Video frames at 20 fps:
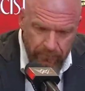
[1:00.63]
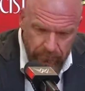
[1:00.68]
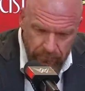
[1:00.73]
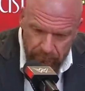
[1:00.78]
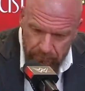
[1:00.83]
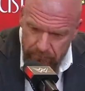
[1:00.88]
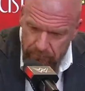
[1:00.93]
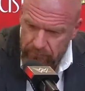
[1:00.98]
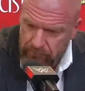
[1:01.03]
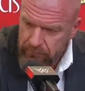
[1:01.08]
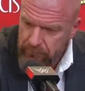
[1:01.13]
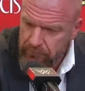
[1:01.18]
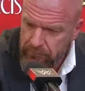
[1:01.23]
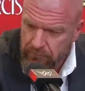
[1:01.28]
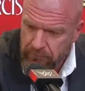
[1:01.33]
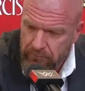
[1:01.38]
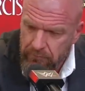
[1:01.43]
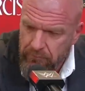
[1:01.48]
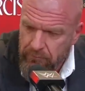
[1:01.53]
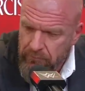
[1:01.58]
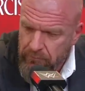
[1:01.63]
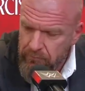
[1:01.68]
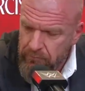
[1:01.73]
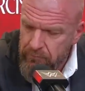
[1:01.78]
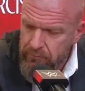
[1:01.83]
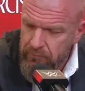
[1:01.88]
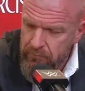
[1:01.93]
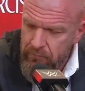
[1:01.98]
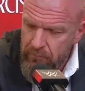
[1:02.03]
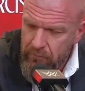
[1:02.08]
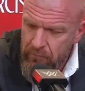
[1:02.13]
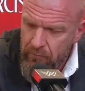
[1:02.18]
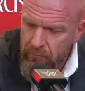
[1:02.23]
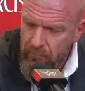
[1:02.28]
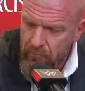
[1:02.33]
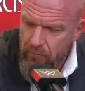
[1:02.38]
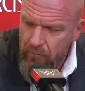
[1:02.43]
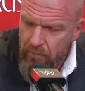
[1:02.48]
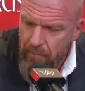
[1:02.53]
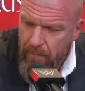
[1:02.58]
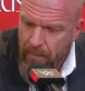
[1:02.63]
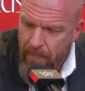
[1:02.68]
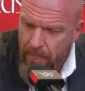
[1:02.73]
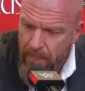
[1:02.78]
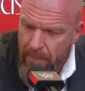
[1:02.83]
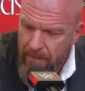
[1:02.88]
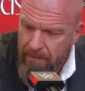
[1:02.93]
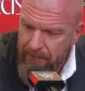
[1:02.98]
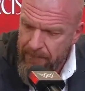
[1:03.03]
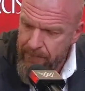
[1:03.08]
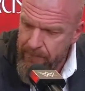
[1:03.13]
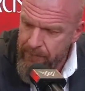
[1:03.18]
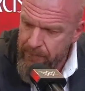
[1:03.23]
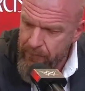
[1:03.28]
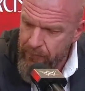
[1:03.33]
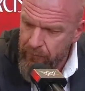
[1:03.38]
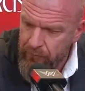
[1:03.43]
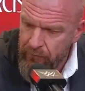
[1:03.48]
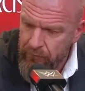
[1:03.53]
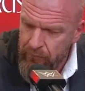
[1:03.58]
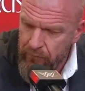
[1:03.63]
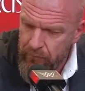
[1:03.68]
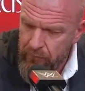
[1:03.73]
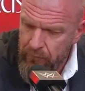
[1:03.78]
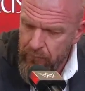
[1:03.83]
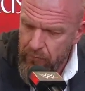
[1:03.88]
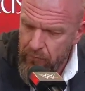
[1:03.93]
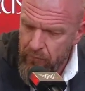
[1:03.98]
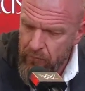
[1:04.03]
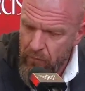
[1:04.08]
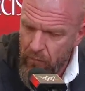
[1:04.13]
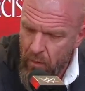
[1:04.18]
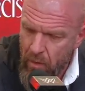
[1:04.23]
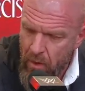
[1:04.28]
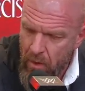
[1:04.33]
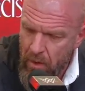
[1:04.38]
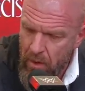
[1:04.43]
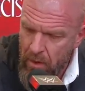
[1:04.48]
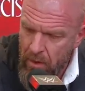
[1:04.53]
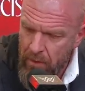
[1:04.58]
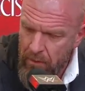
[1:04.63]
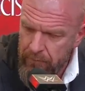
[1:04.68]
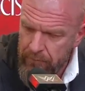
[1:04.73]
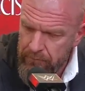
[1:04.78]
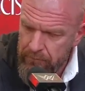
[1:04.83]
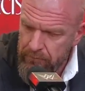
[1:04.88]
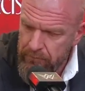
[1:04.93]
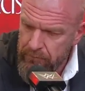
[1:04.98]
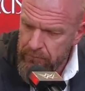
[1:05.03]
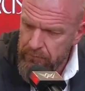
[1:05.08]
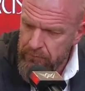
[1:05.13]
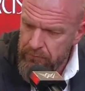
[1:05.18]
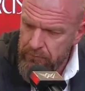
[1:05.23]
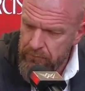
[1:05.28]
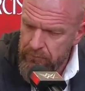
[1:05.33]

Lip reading: (silence)